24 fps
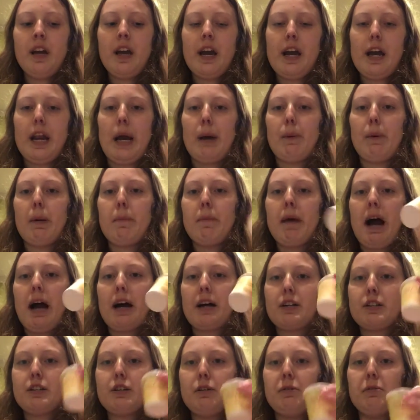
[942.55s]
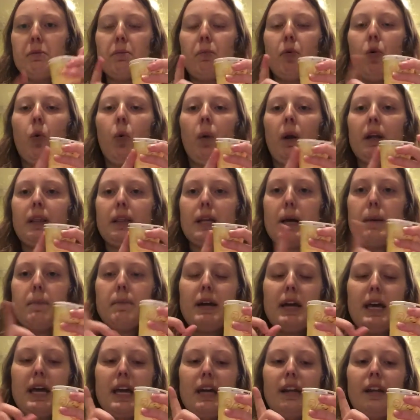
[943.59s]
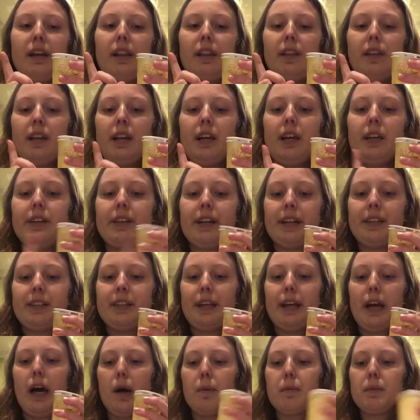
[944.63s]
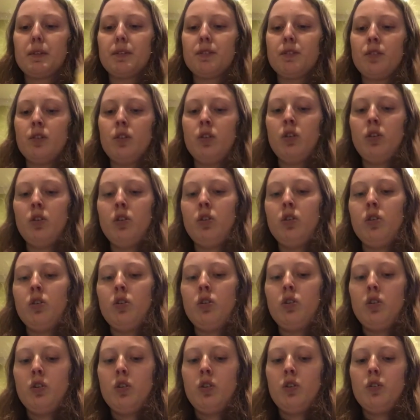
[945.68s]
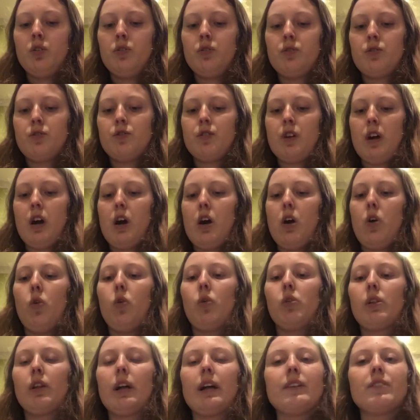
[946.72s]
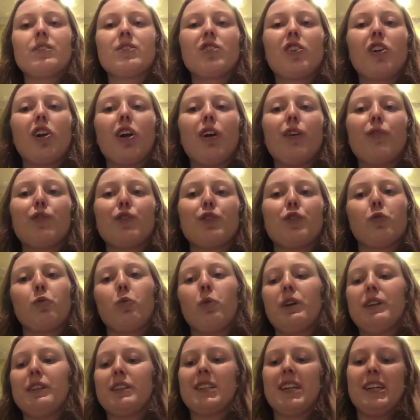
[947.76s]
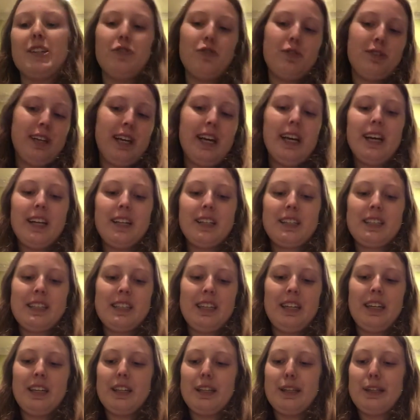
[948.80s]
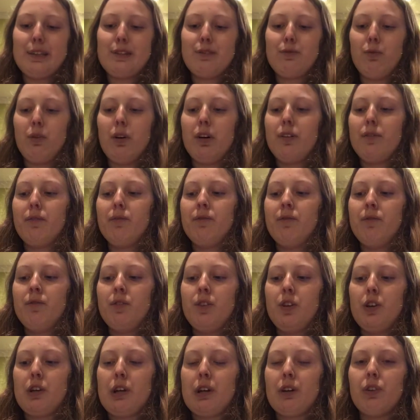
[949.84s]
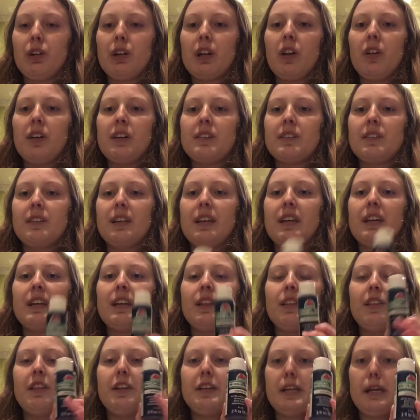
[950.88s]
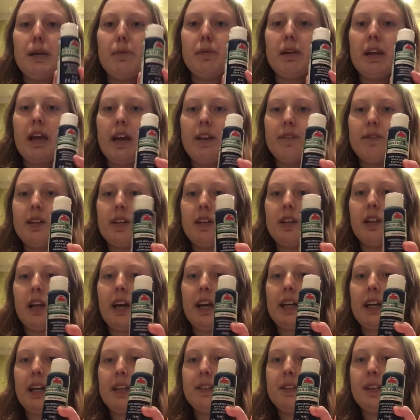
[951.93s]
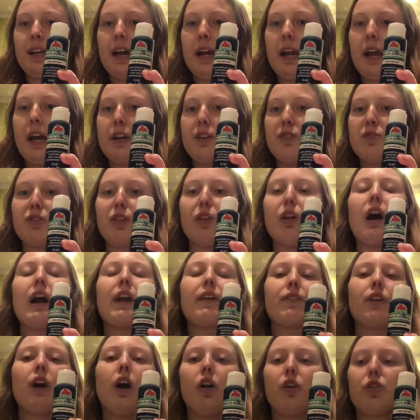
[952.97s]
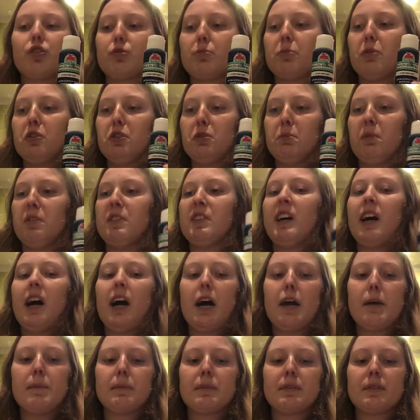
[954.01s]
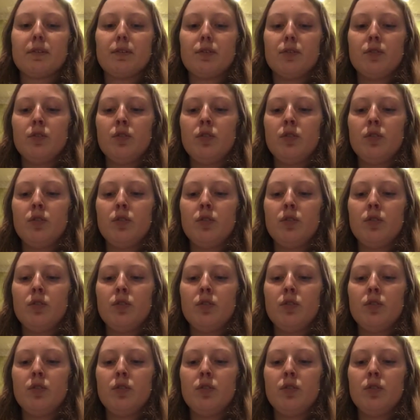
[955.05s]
And I went back to pouring them in the Dixie cups. So let's start off with the ones that you can see in this one. You can clearly see the deep navy. Like I said, I use a lot of colors multiple times.